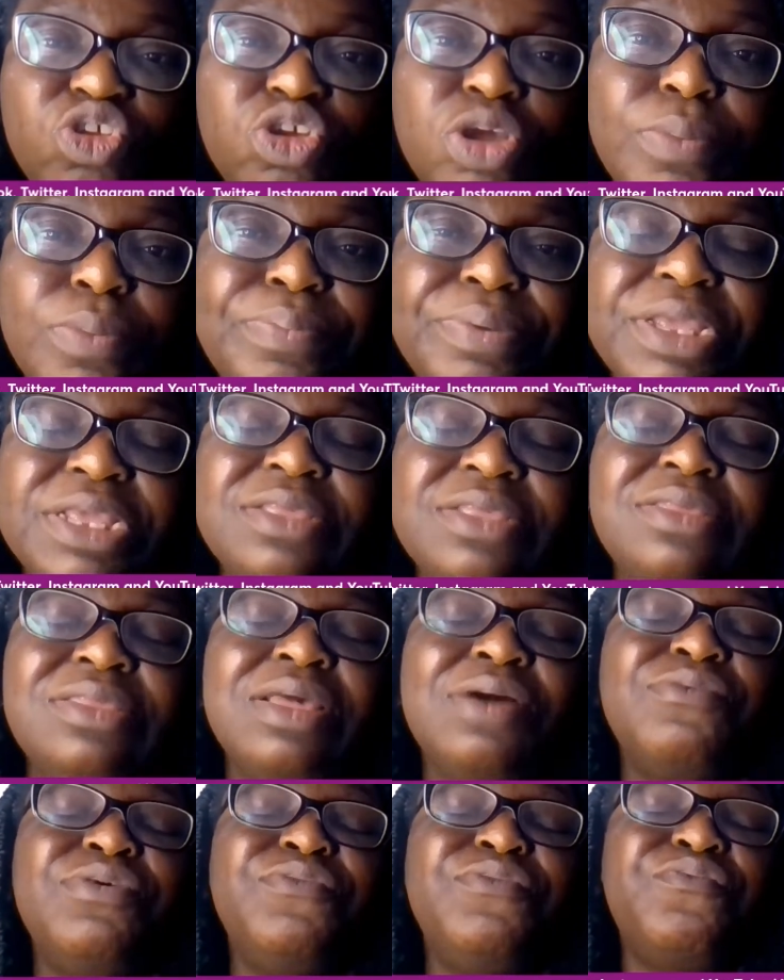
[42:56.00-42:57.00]
about
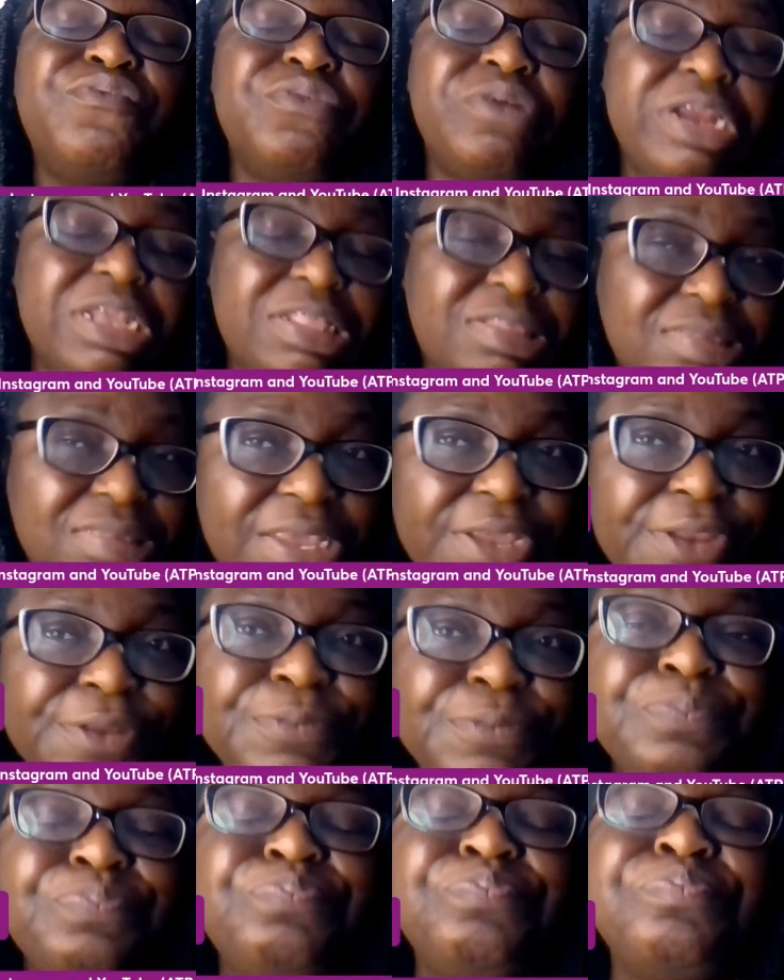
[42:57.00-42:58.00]
all these topics that
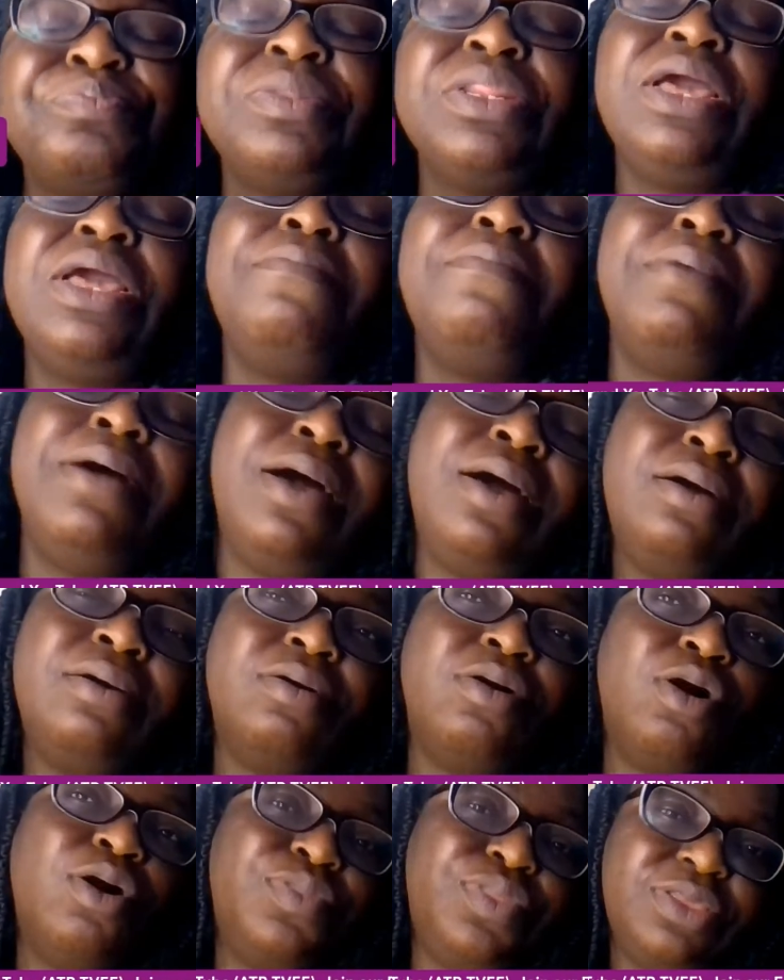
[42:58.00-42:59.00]
we're discussing
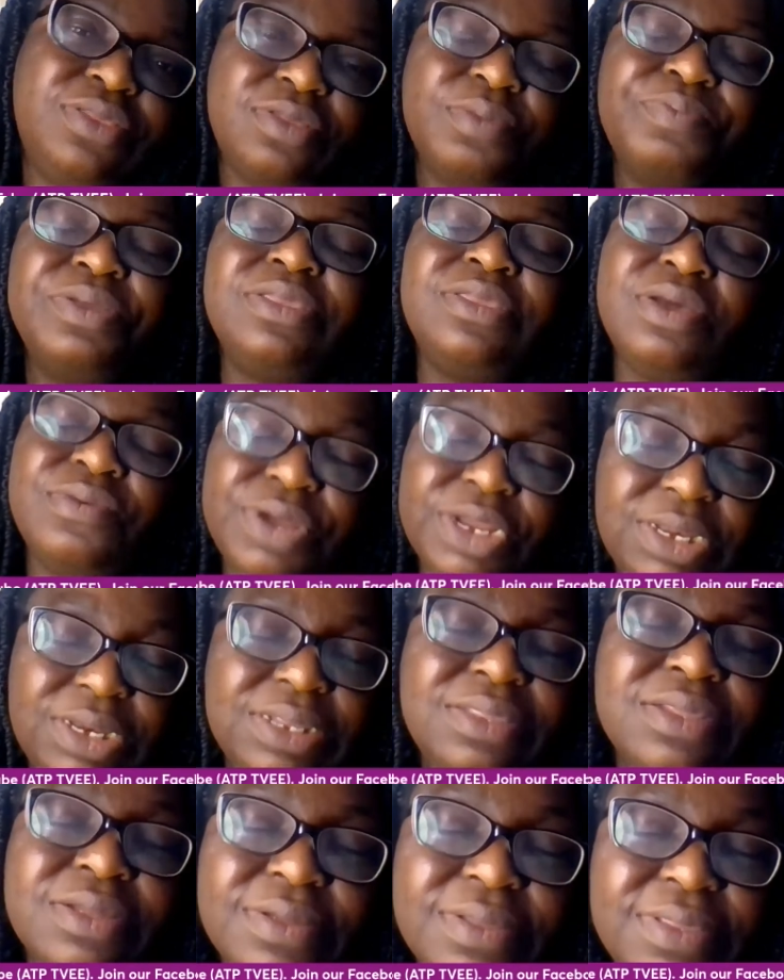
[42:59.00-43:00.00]
as well, for those
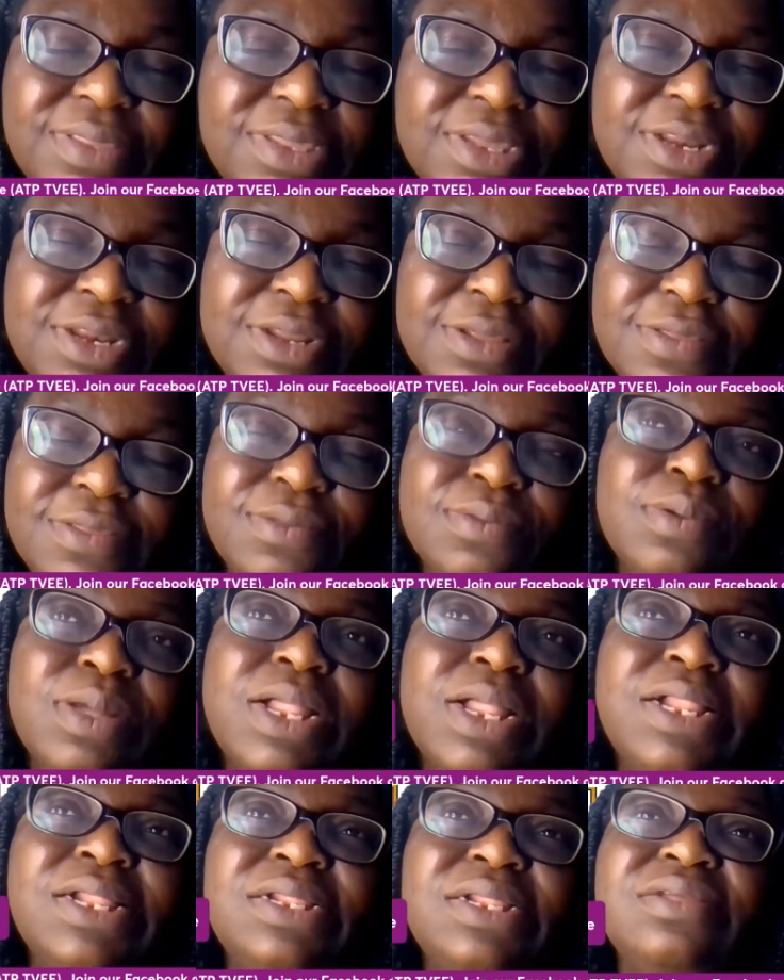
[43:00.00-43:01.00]
of you who like to
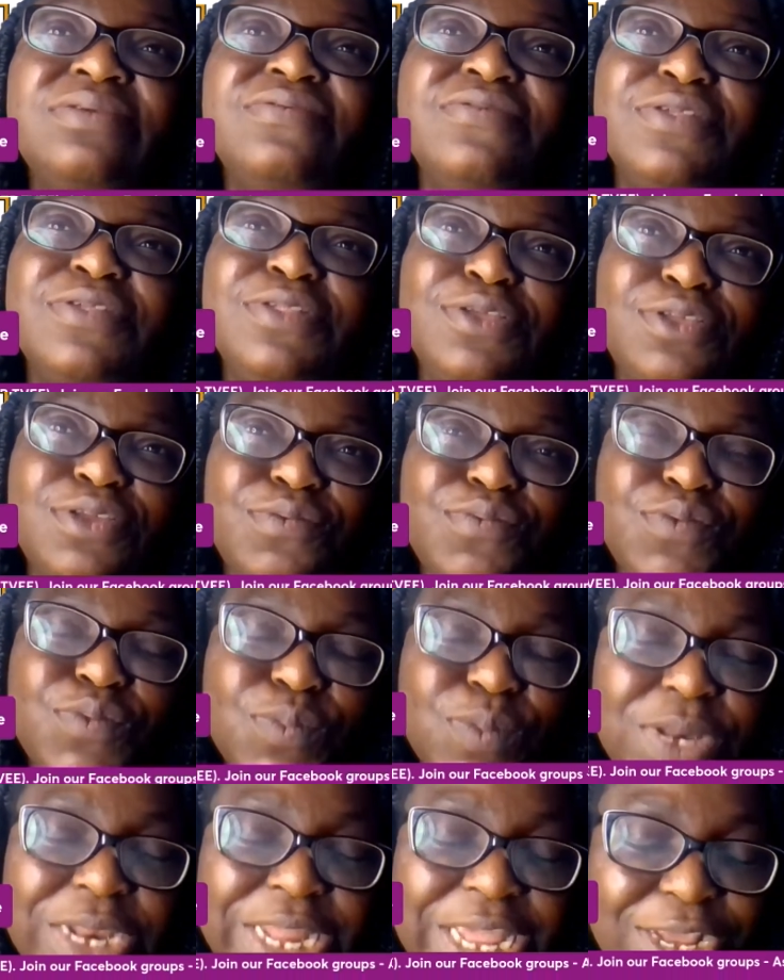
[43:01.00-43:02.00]
read. And if you
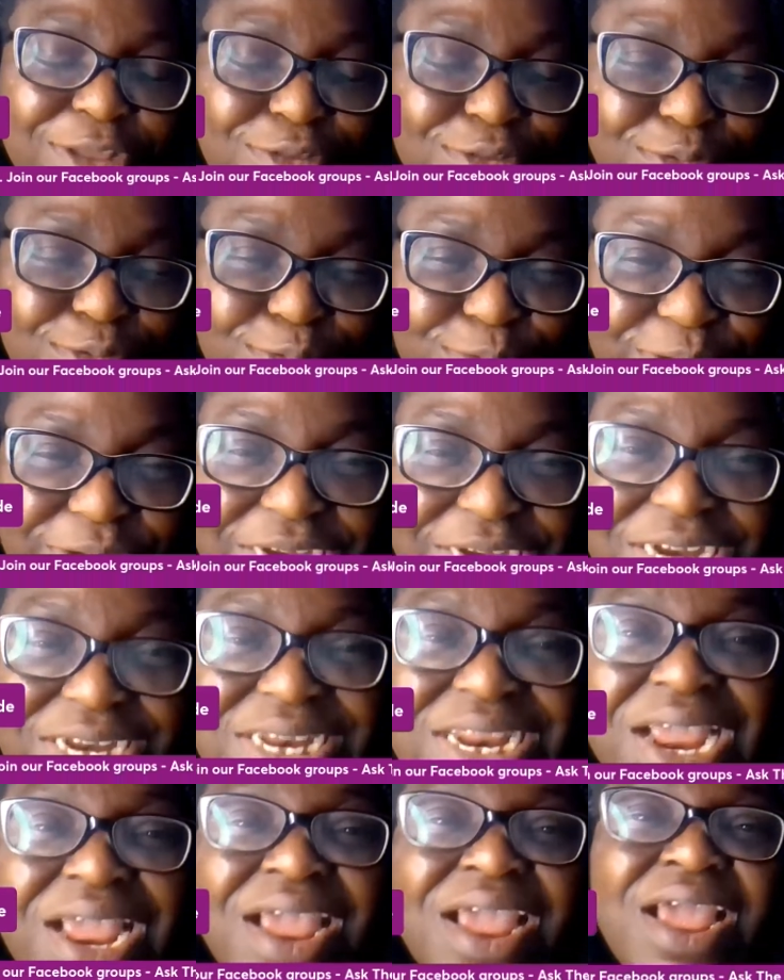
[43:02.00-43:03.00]
like to listen,
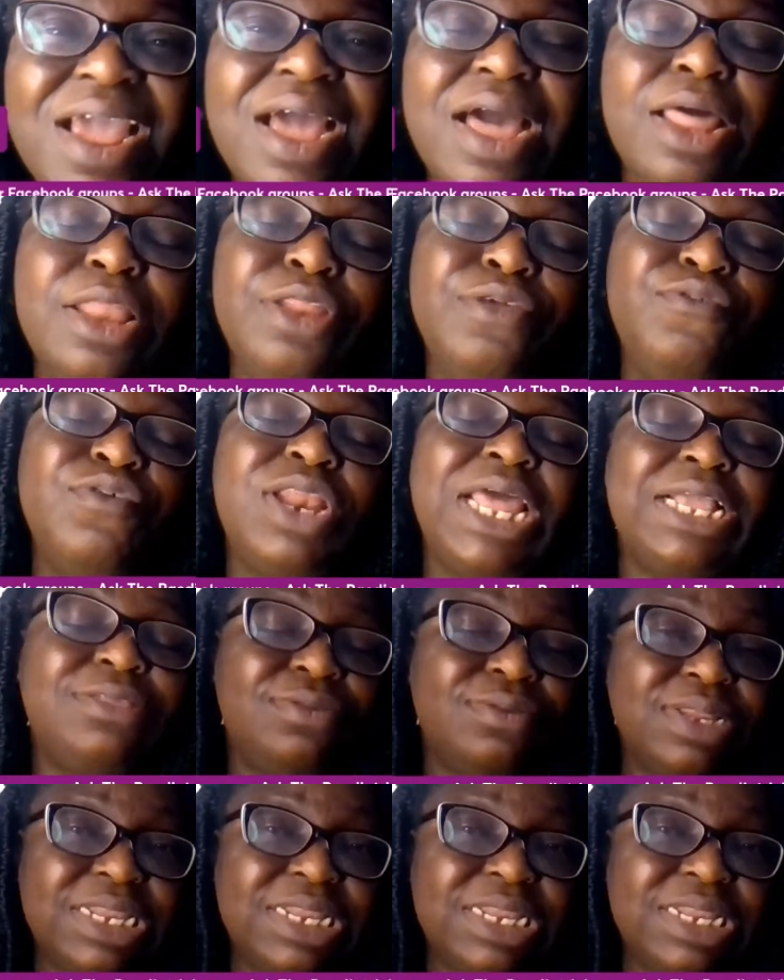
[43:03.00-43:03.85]
remember, even this